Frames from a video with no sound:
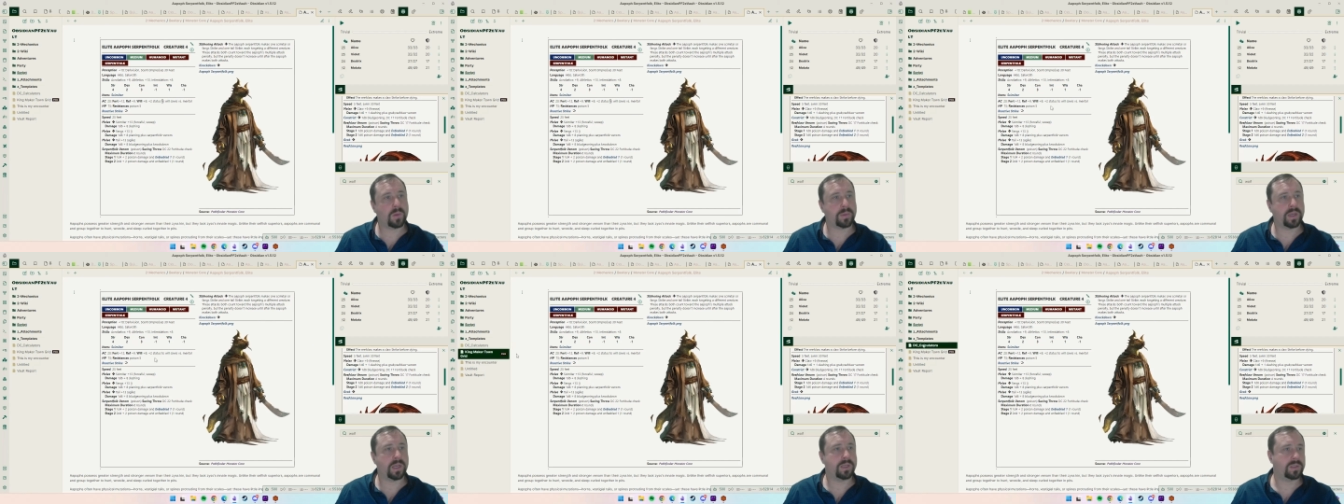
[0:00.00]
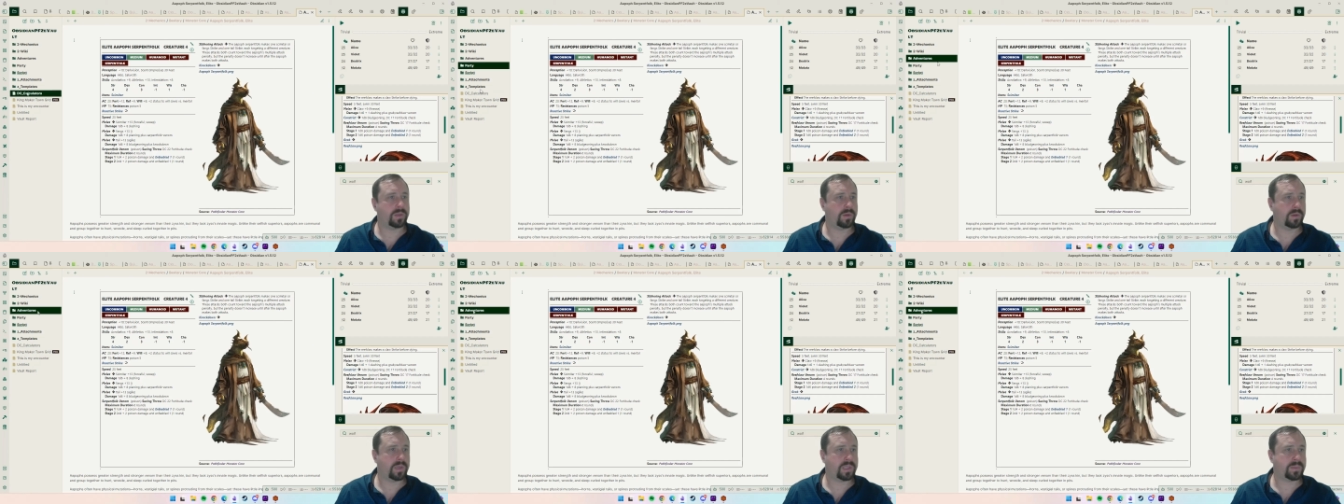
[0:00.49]
And what we're
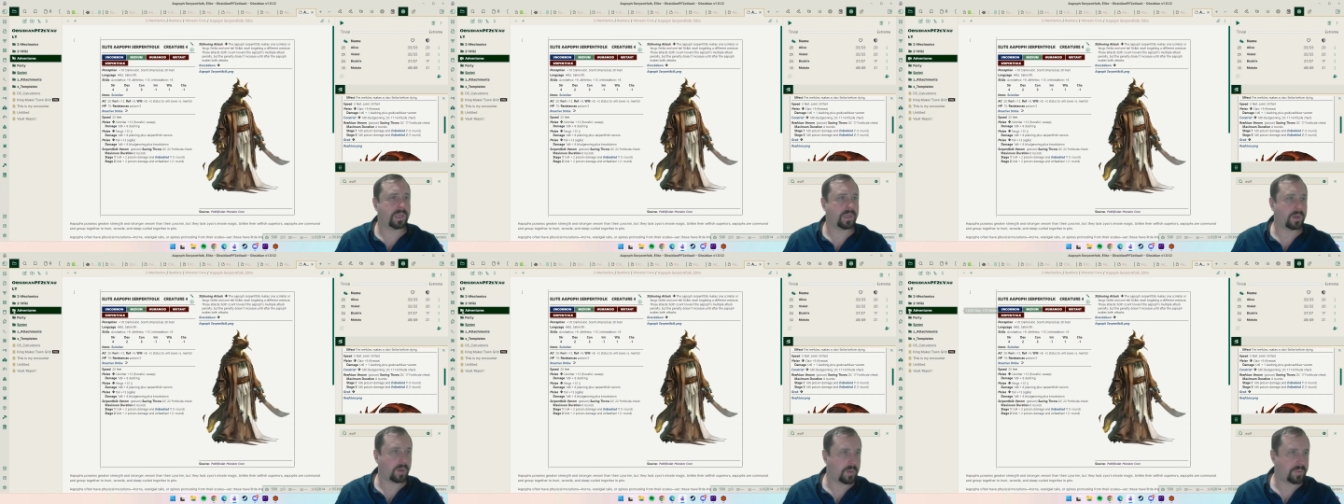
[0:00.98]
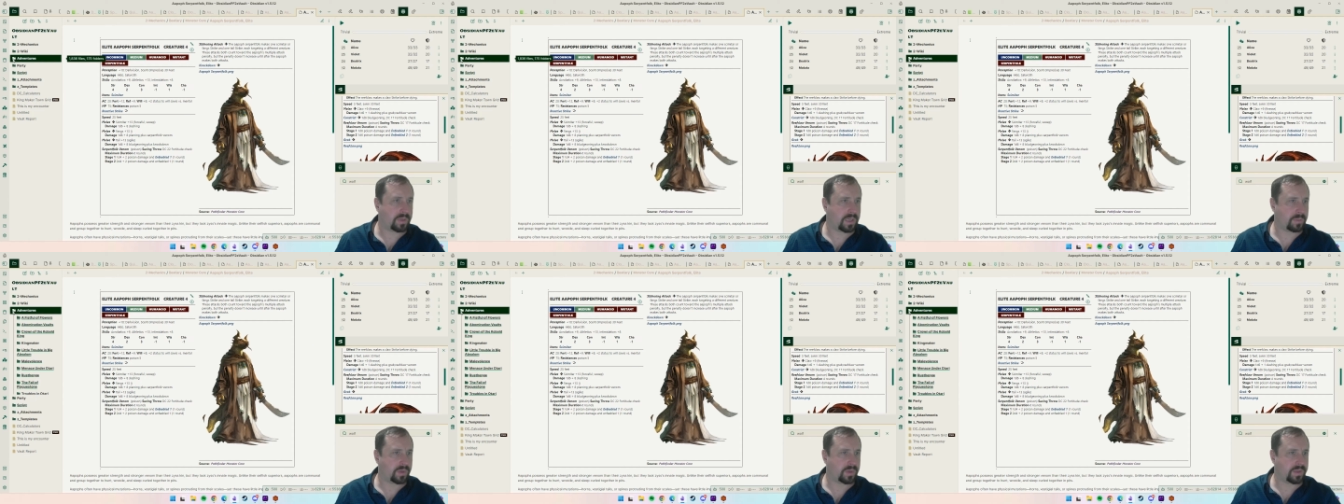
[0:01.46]
going to do is we're going to
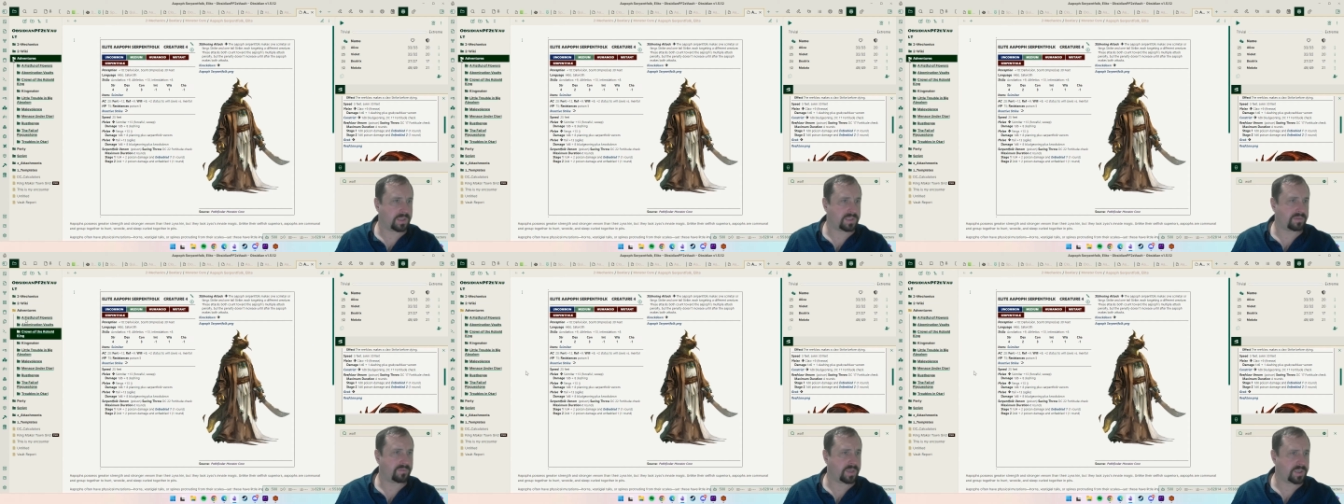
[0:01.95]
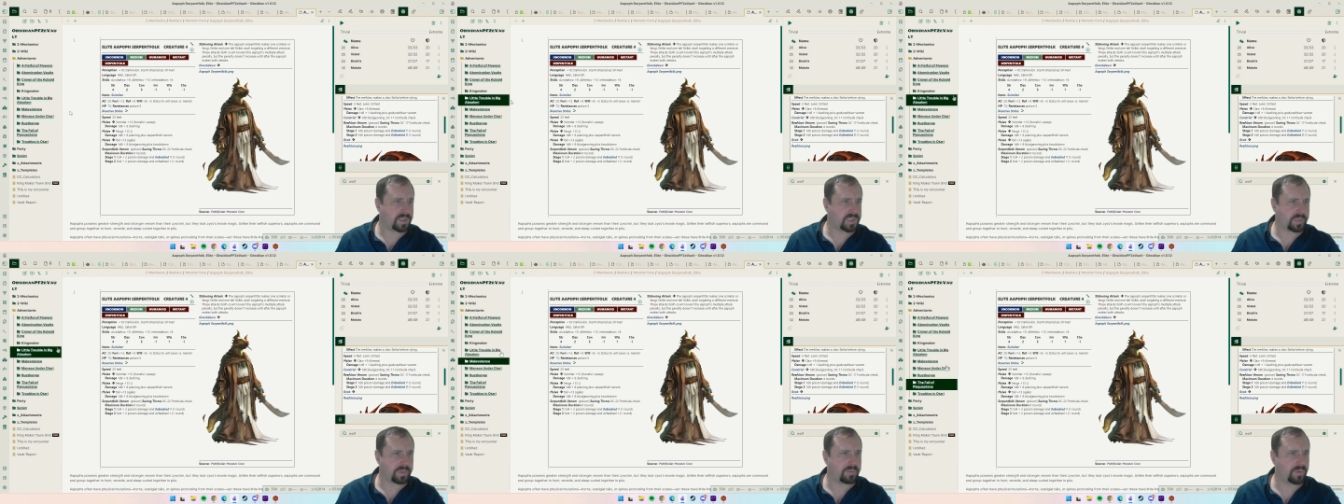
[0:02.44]
open up one of these
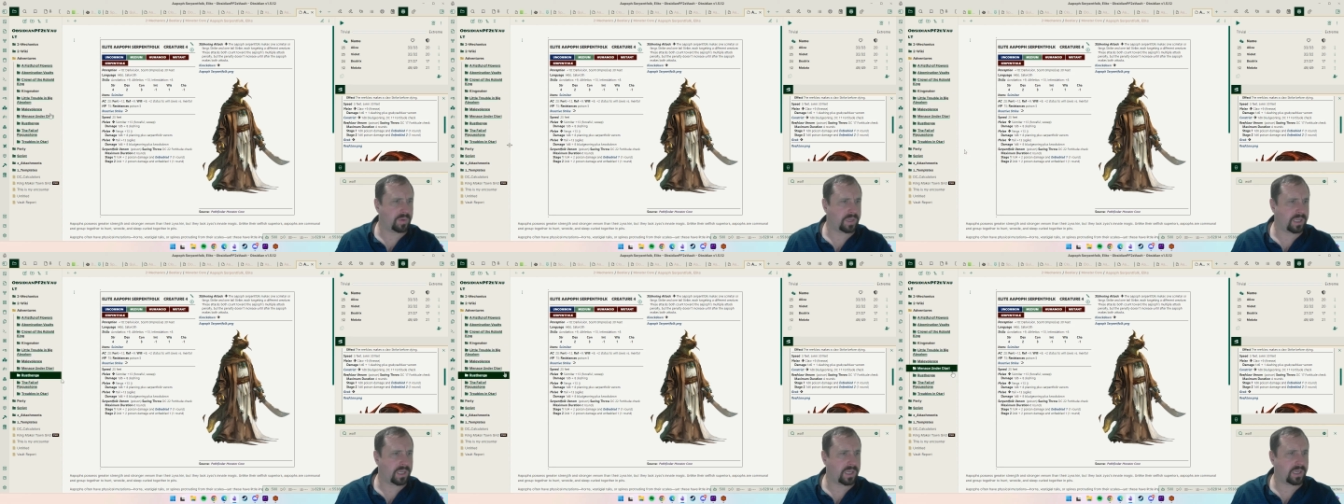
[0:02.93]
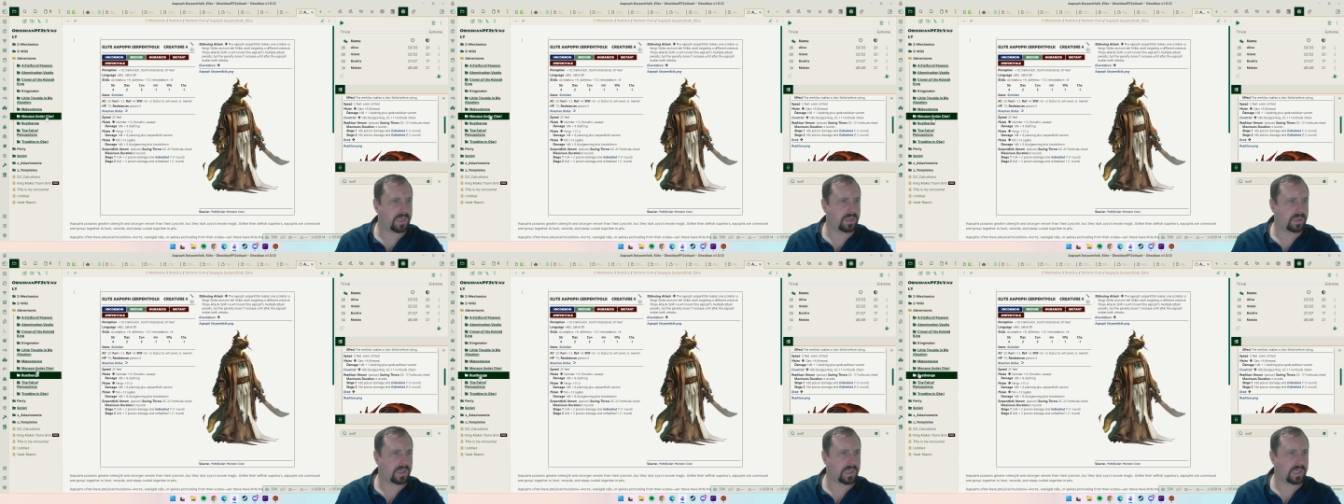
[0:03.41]
adventures that I've been putting
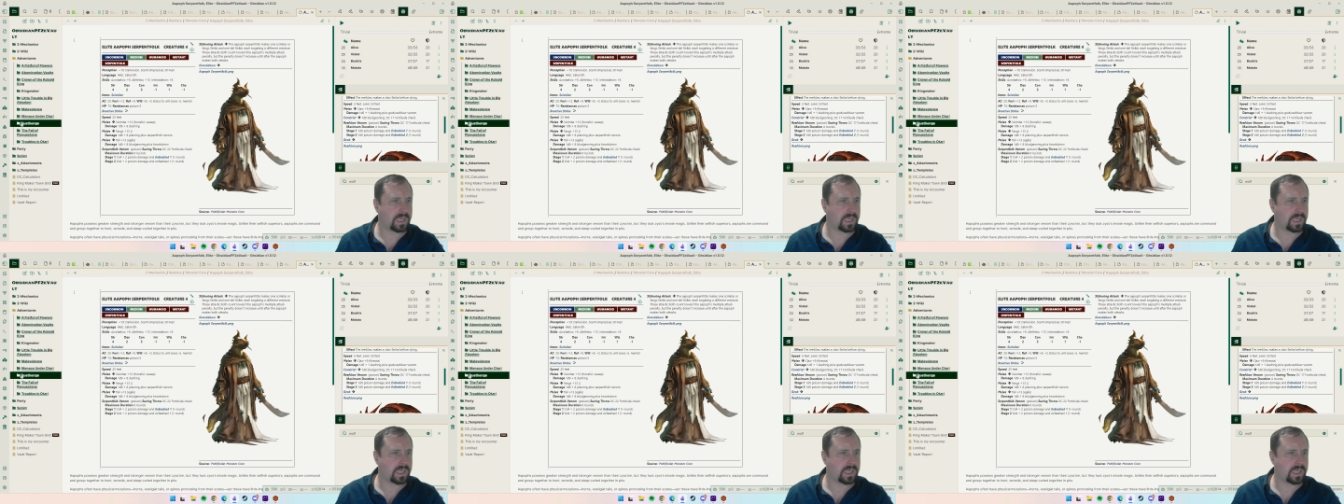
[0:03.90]
in.